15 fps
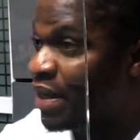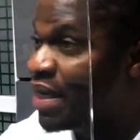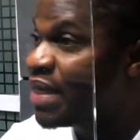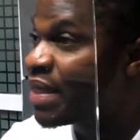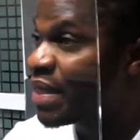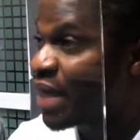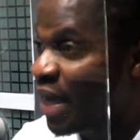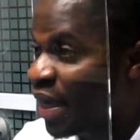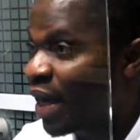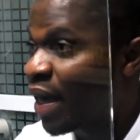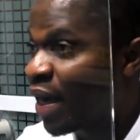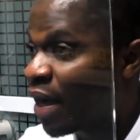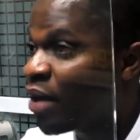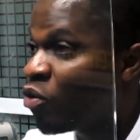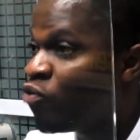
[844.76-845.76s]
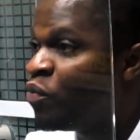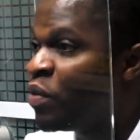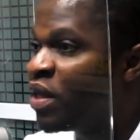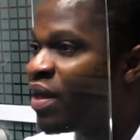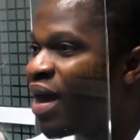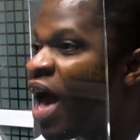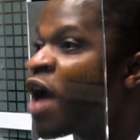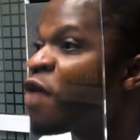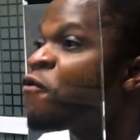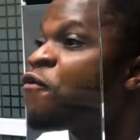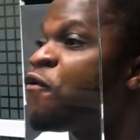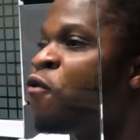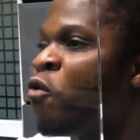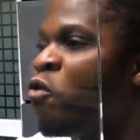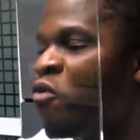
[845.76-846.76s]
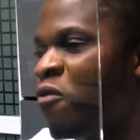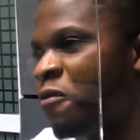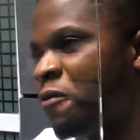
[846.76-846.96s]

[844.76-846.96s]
din say obi F4